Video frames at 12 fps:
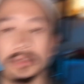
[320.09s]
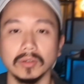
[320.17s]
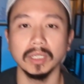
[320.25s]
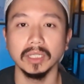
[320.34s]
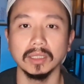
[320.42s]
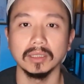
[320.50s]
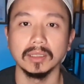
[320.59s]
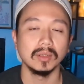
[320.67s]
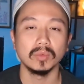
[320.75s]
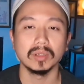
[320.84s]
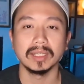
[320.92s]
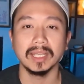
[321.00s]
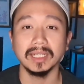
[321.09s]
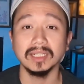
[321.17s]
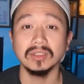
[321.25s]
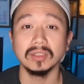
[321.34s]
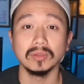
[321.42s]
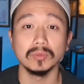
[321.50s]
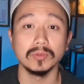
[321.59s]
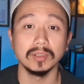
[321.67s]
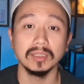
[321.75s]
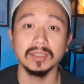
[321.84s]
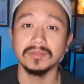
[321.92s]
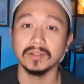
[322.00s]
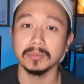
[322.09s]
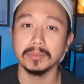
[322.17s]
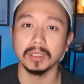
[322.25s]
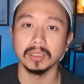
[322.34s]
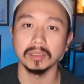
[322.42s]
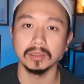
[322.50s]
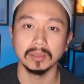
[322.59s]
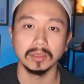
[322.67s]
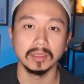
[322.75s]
Alright, now we're getting to the really fun part.